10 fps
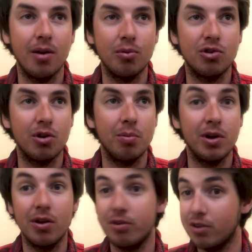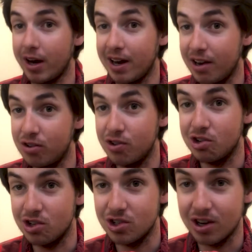which could be good if you're tying ice
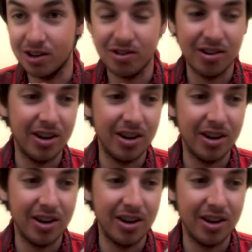fishing jigs.